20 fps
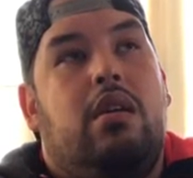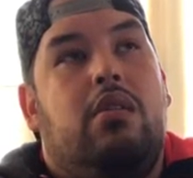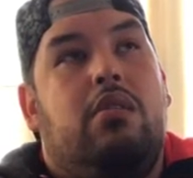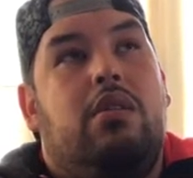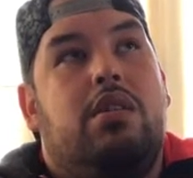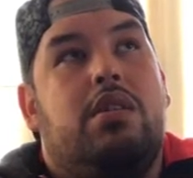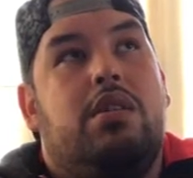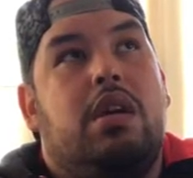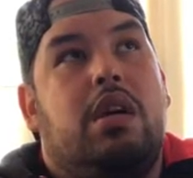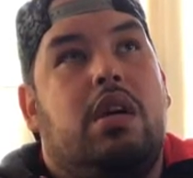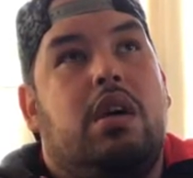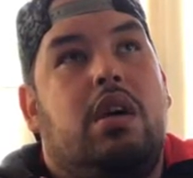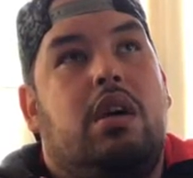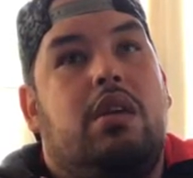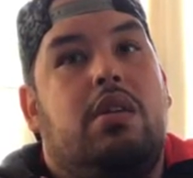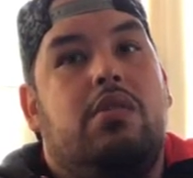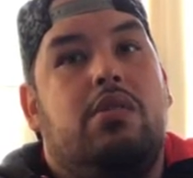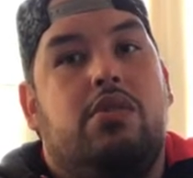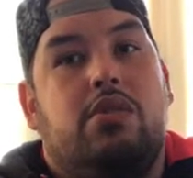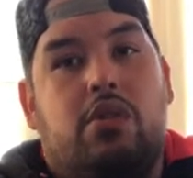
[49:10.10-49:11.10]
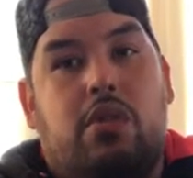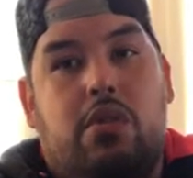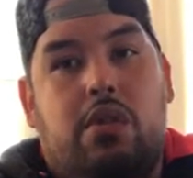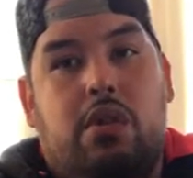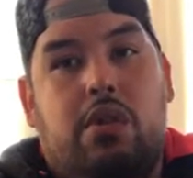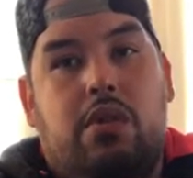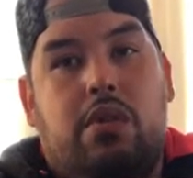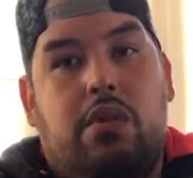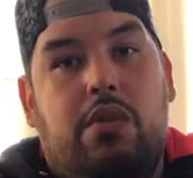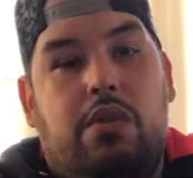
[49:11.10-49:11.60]
what's it called, Zorro.
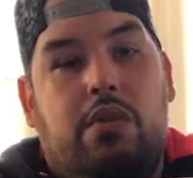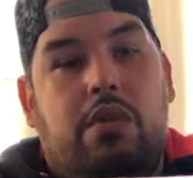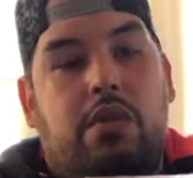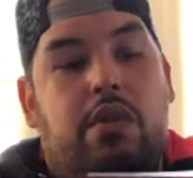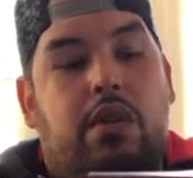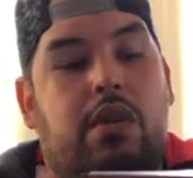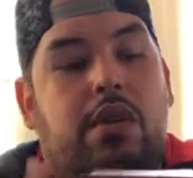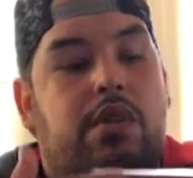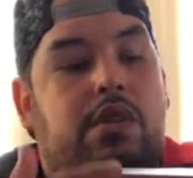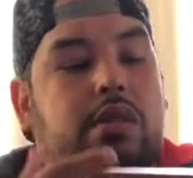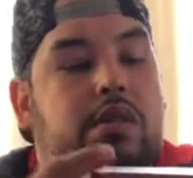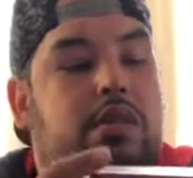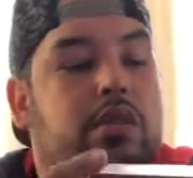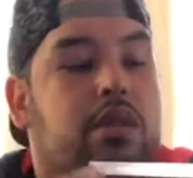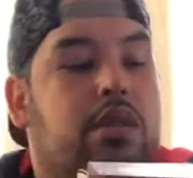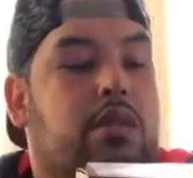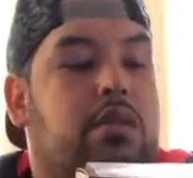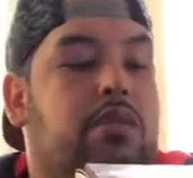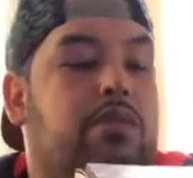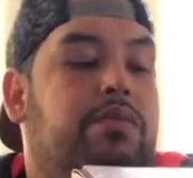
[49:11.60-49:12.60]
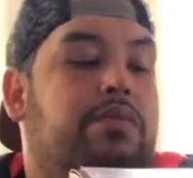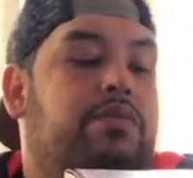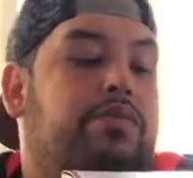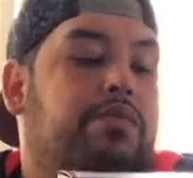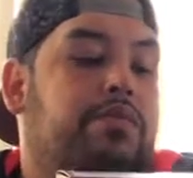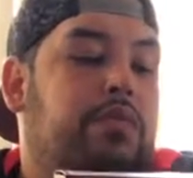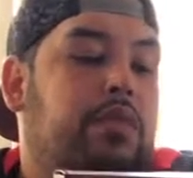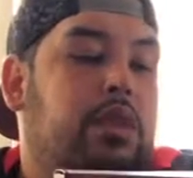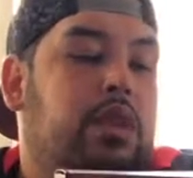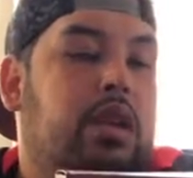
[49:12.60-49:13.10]
So,
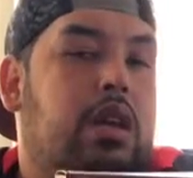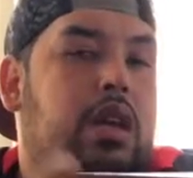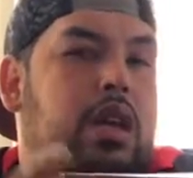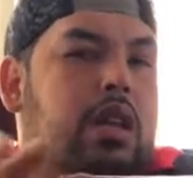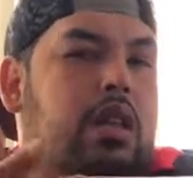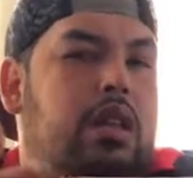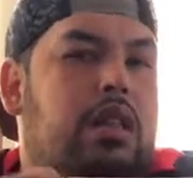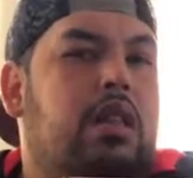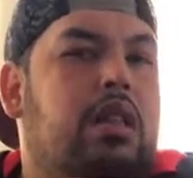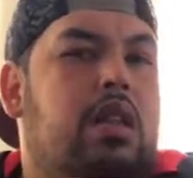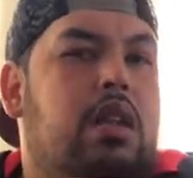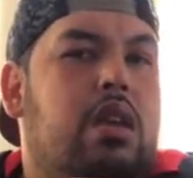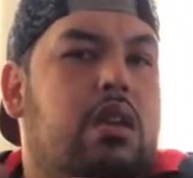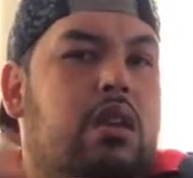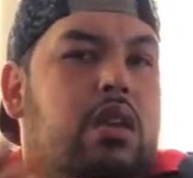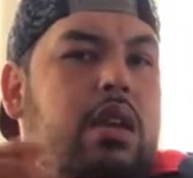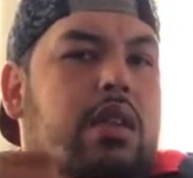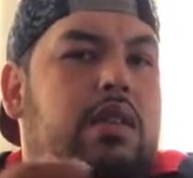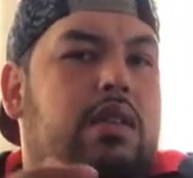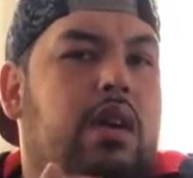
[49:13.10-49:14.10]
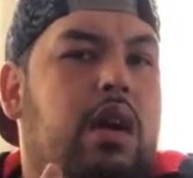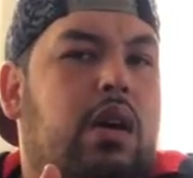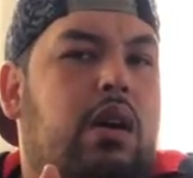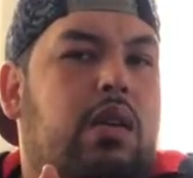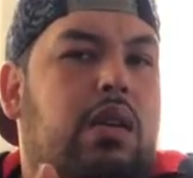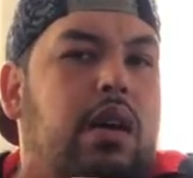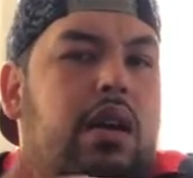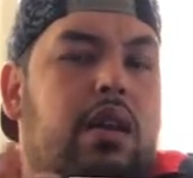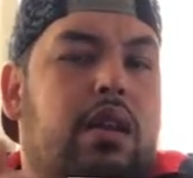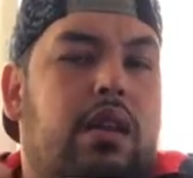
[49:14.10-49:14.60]
and you could tell
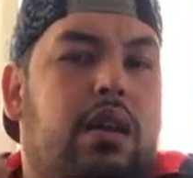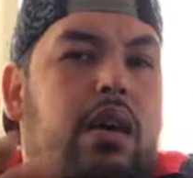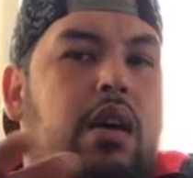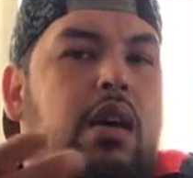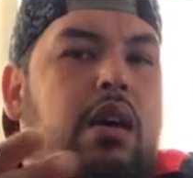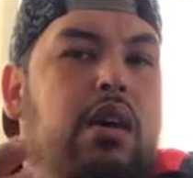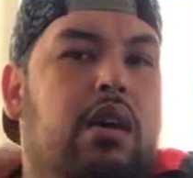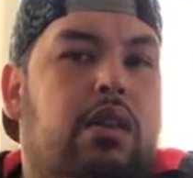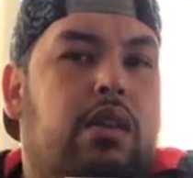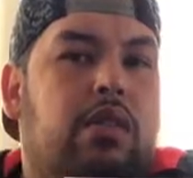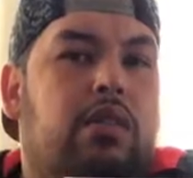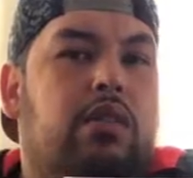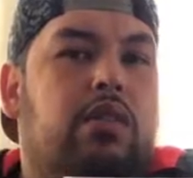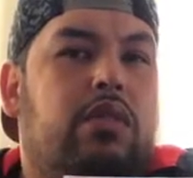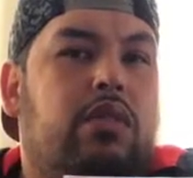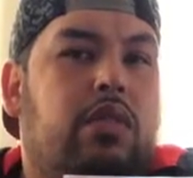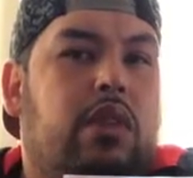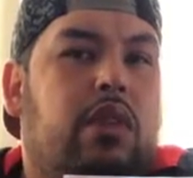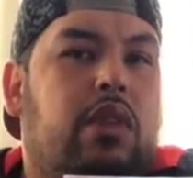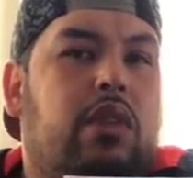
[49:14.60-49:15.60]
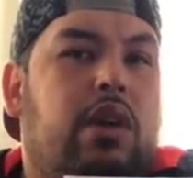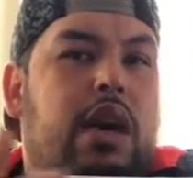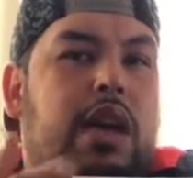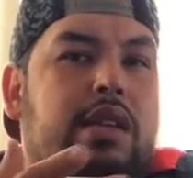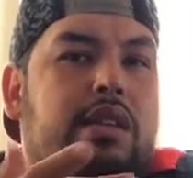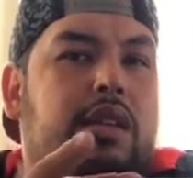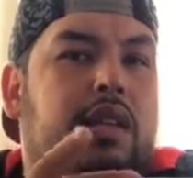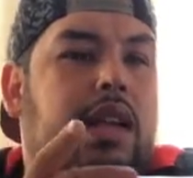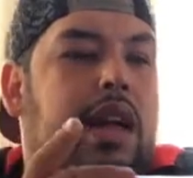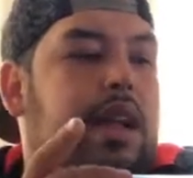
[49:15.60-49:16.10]
that Zorro
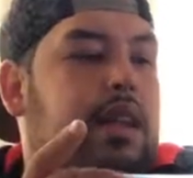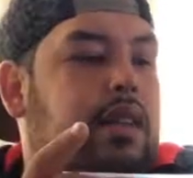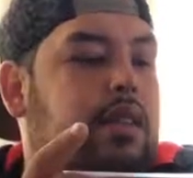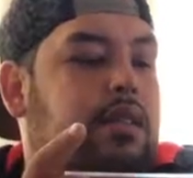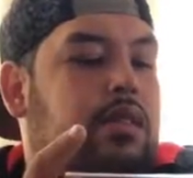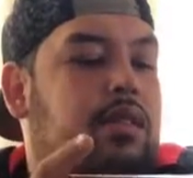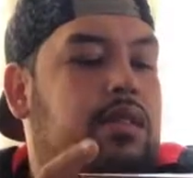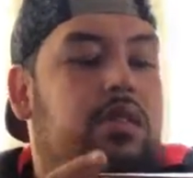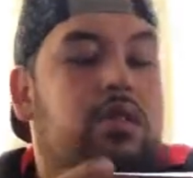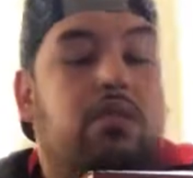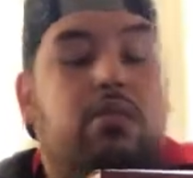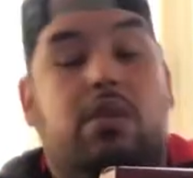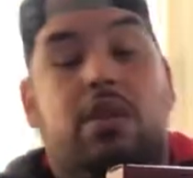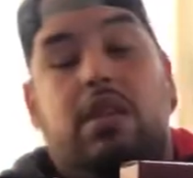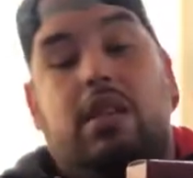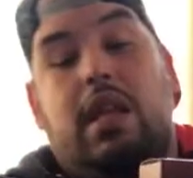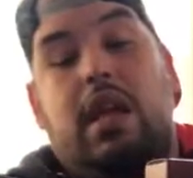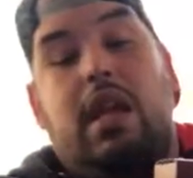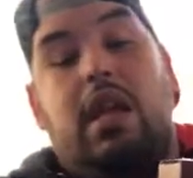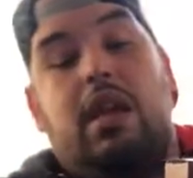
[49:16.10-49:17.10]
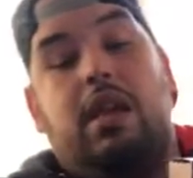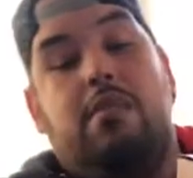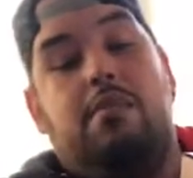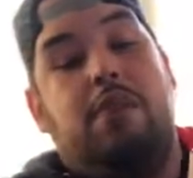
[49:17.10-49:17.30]
has a lot to do with that.